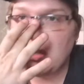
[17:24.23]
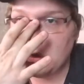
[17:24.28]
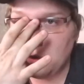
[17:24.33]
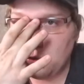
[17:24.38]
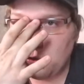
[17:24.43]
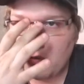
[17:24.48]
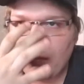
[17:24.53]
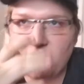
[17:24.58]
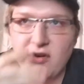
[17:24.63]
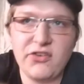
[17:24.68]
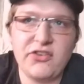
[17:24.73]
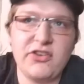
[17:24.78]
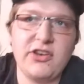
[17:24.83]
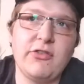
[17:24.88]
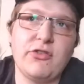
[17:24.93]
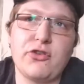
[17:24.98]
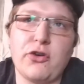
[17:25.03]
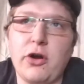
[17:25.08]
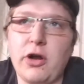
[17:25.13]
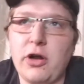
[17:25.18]

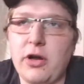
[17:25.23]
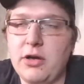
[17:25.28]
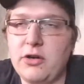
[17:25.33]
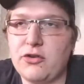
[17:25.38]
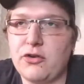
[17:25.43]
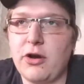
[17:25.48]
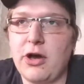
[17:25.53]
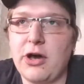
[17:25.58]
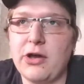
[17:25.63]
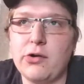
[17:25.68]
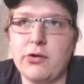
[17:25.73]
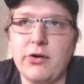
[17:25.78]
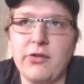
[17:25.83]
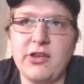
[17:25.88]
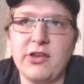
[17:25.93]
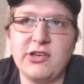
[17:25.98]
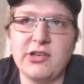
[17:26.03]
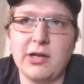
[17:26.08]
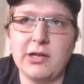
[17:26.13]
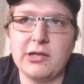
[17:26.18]
University of Toronto
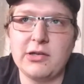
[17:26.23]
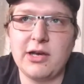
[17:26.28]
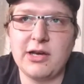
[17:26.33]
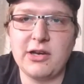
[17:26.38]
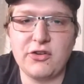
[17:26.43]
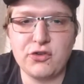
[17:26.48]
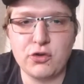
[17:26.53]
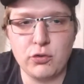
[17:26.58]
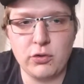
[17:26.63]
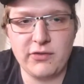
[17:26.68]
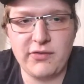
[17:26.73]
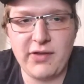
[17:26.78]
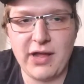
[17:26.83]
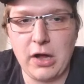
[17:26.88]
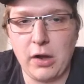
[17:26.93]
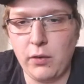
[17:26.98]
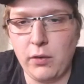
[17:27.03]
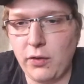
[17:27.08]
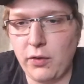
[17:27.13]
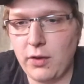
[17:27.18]
or the Dalla Lana School of
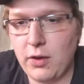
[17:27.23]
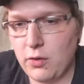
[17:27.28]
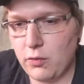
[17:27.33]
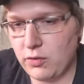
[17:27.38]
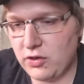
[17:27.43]
Health,